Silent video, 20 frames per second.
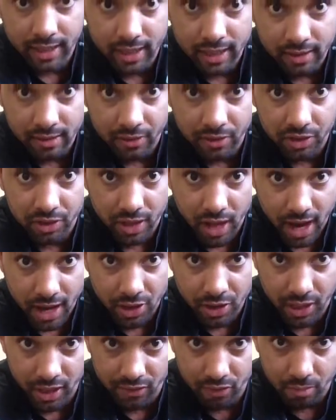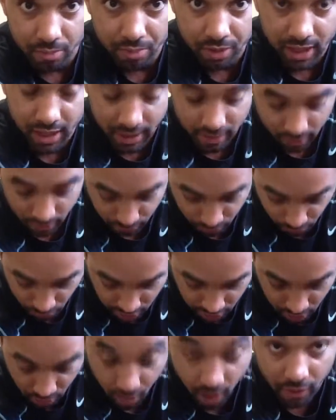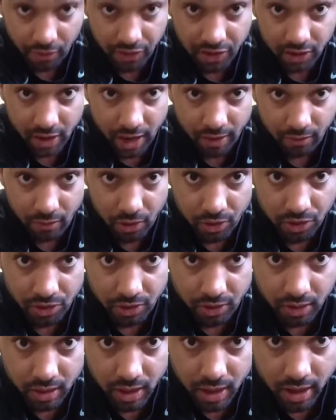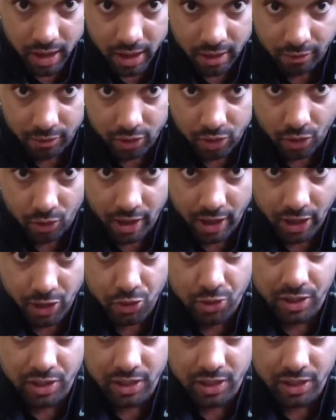this on the side. You could even put it in front of you on the side version. And so that you can